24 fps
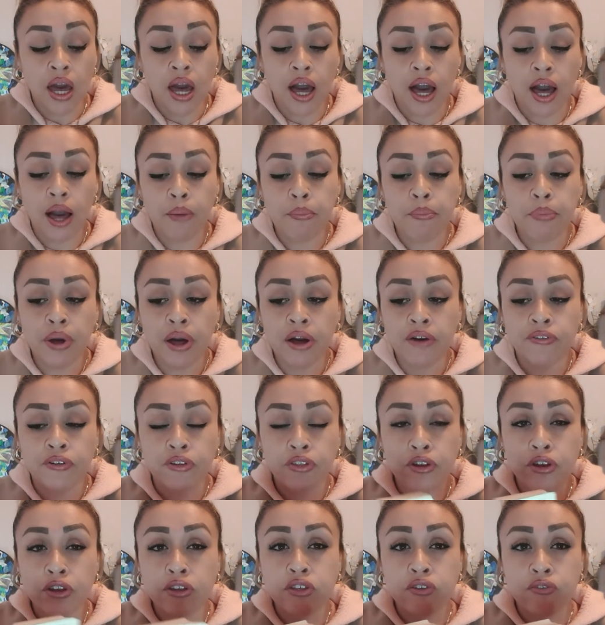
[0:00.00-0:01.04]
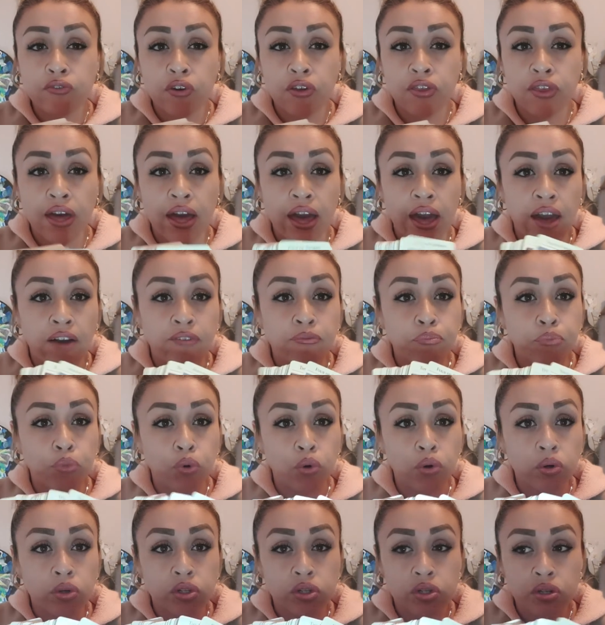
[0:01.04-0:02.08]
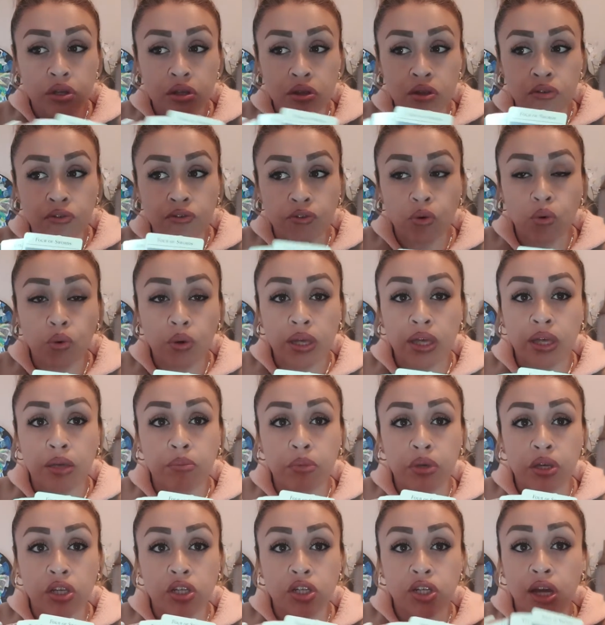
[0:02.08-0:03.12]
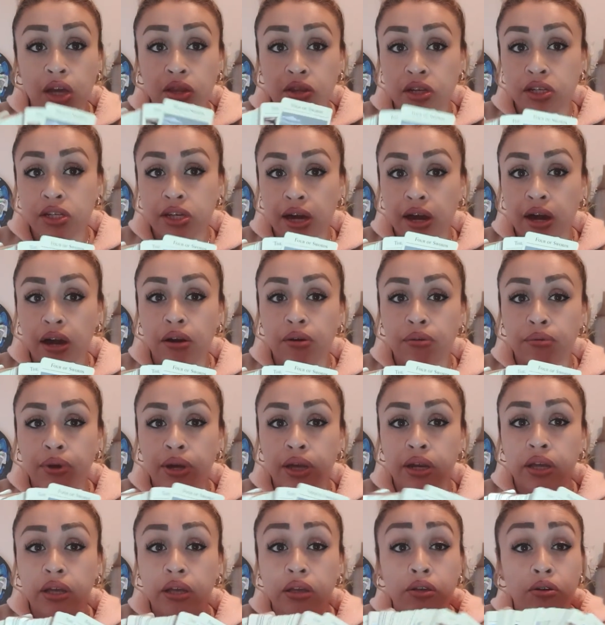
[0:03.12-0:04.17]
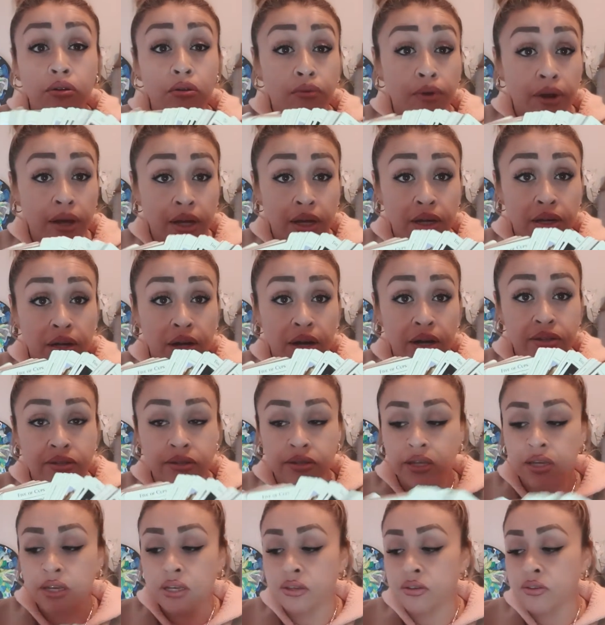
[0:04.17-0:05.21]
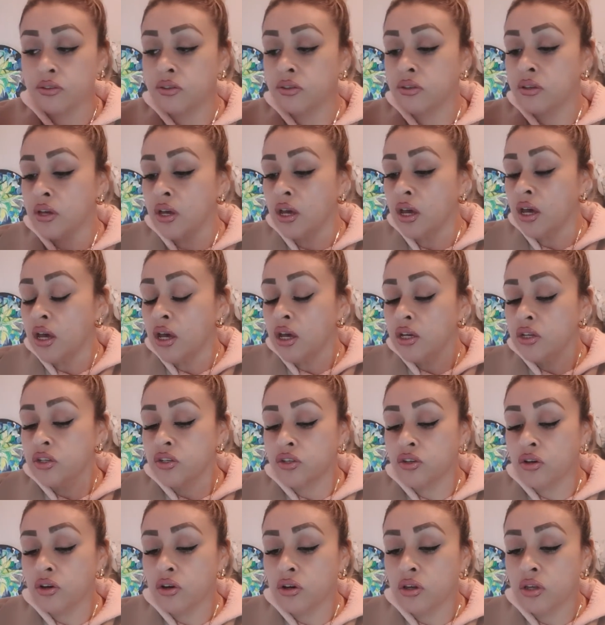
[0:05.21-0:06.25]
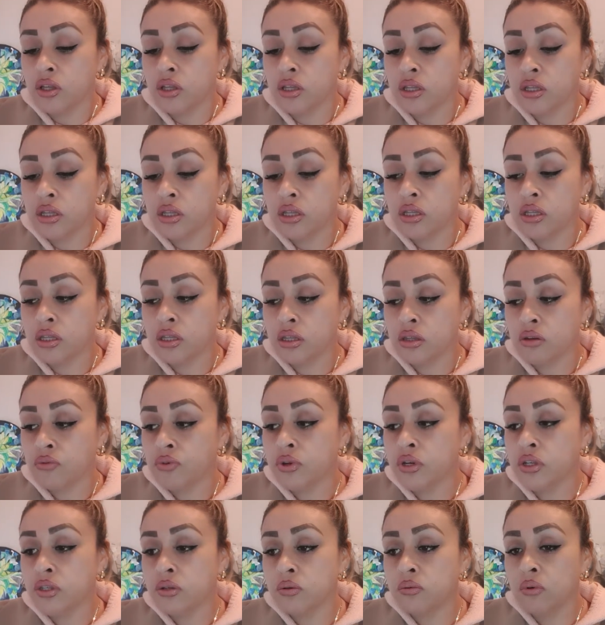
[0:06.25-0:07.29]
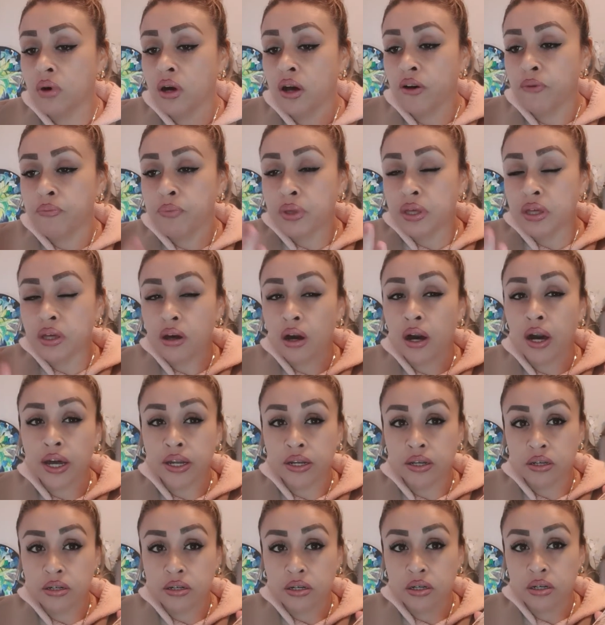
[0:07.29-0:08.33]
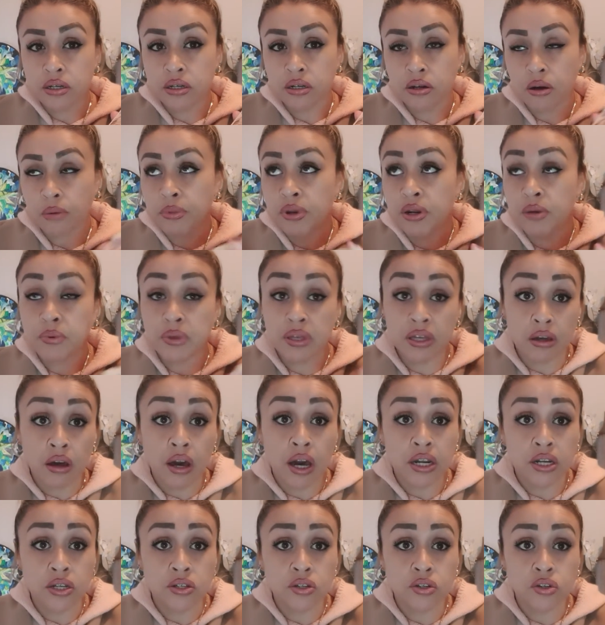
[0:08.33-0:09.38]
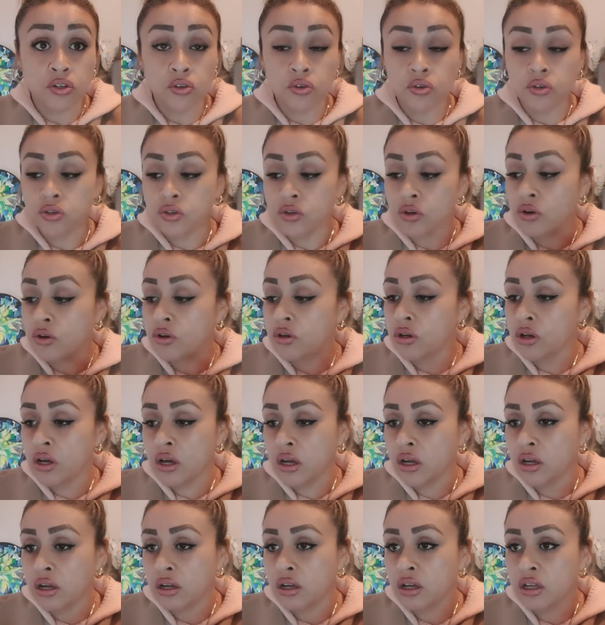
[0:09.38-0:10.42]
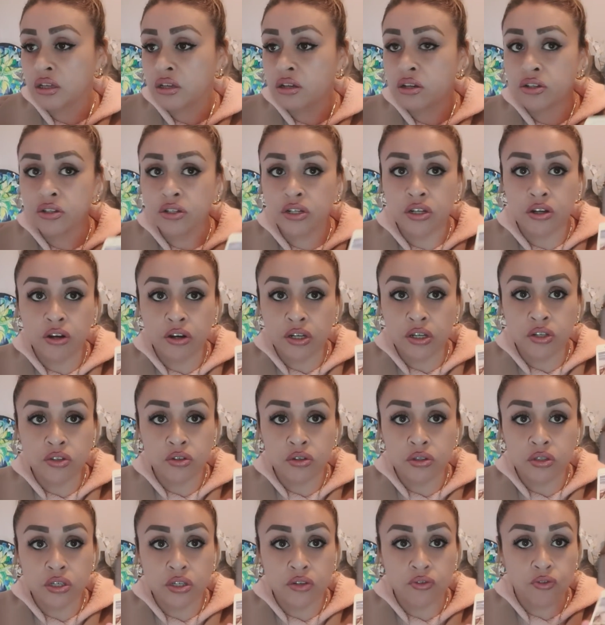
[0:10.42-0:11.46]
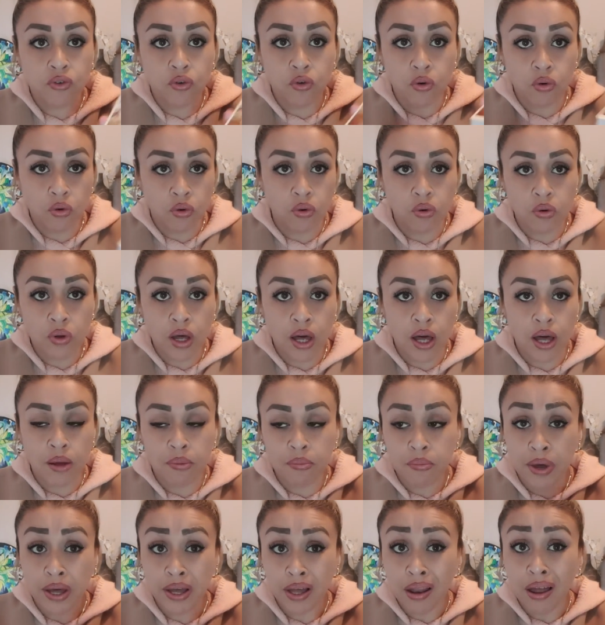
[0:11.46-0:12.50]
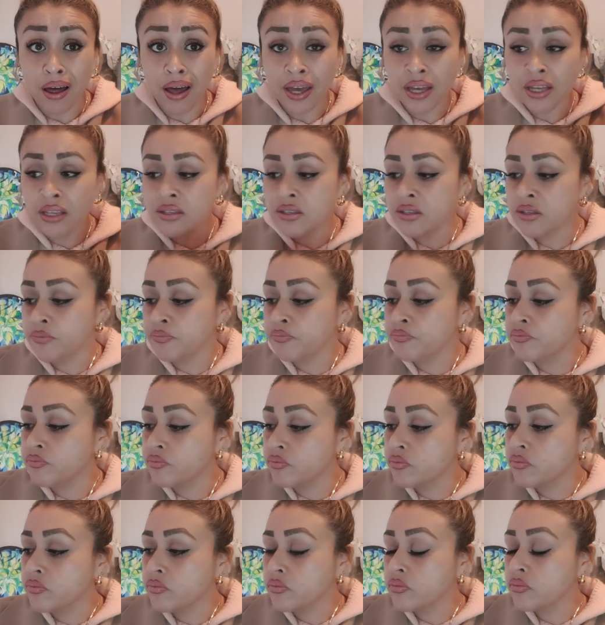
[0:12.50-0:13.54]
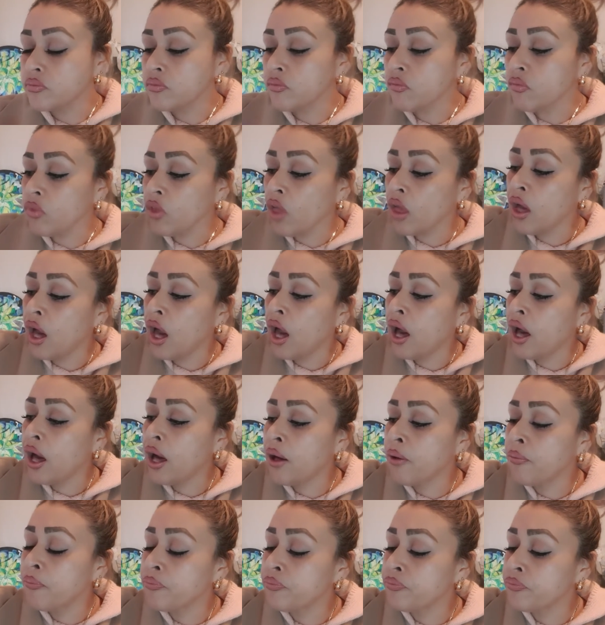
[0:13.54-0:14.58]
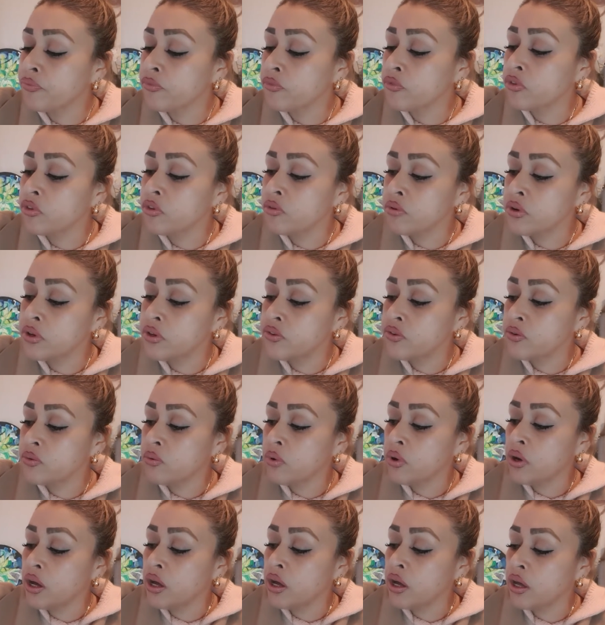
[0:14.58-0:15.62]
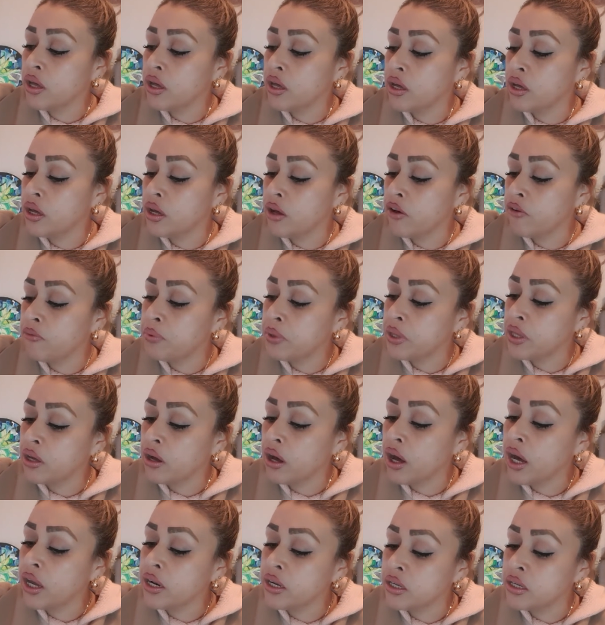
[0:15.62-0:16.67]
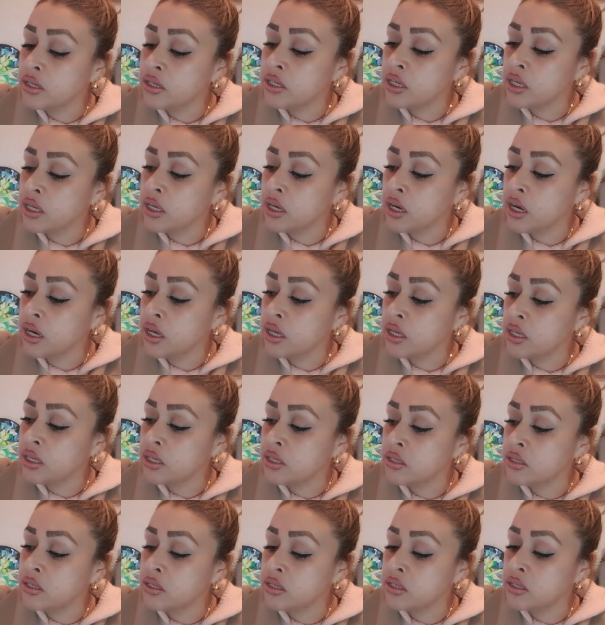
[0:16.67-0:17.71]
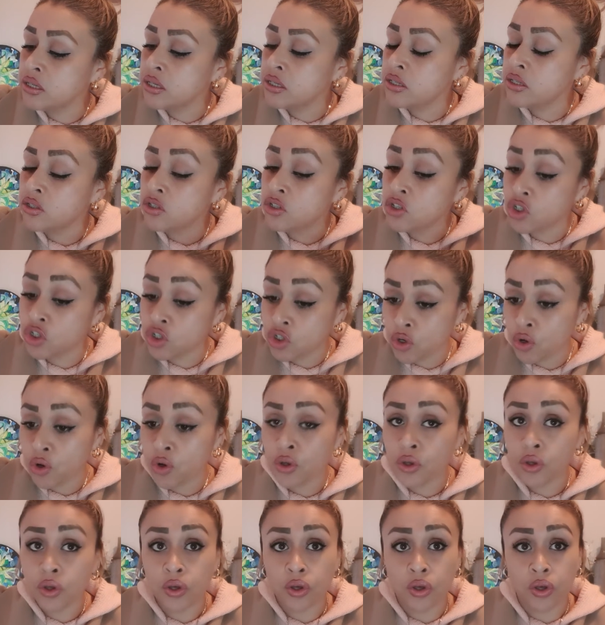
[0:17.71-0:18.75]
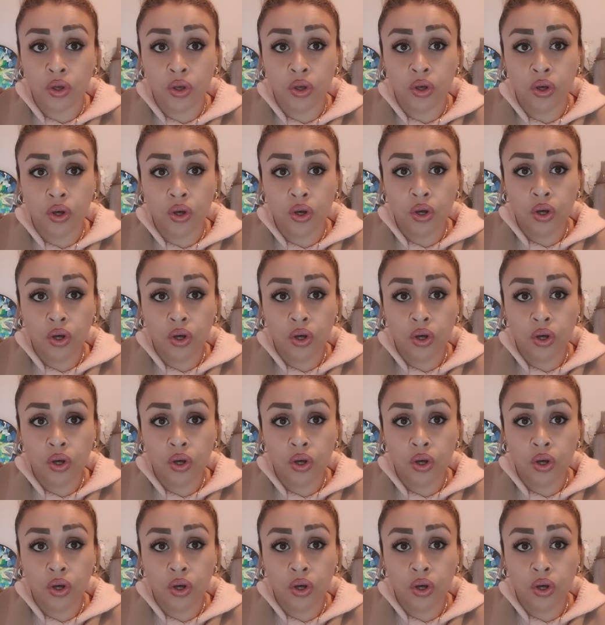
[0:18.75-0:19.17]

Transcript: Um, but for those of you that have booked the full image and the tower reading, you'll recognize these. So the reason why I've been guided, I mean, I've been guided to do so. I usually only do this for um, my clients um, the reason why I've been guided here is is to show you,